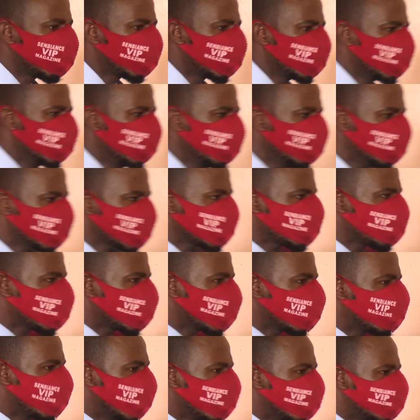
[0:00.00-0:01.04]
you've
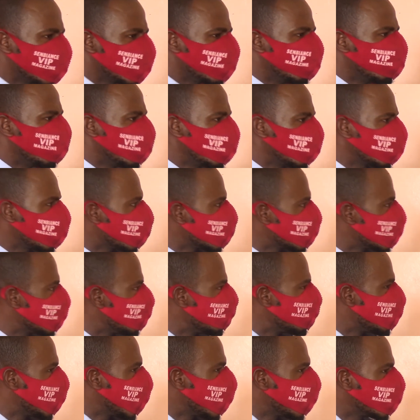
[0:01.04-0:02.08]
spoken about the morals, the
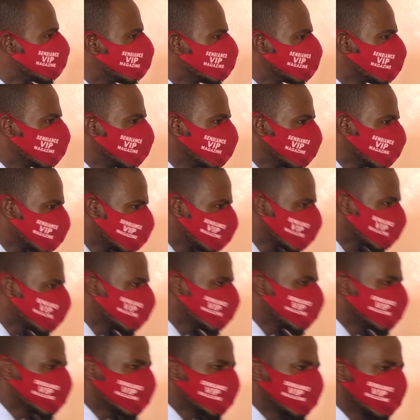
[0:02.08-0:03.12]
values he
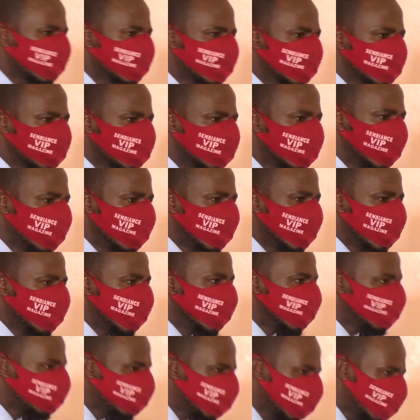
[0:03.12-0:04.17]
inculcated into
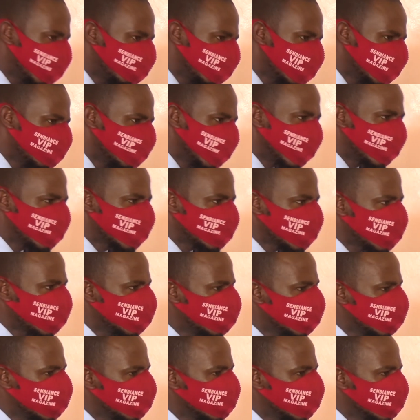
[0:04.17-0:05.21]
his families, by
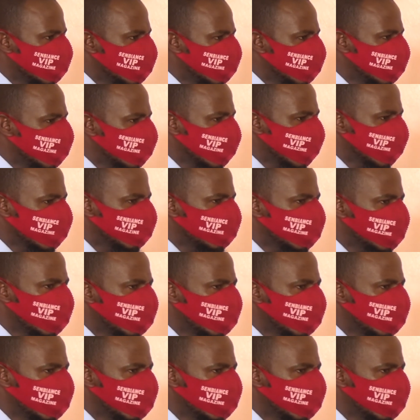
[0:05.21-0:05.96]
extension, the country.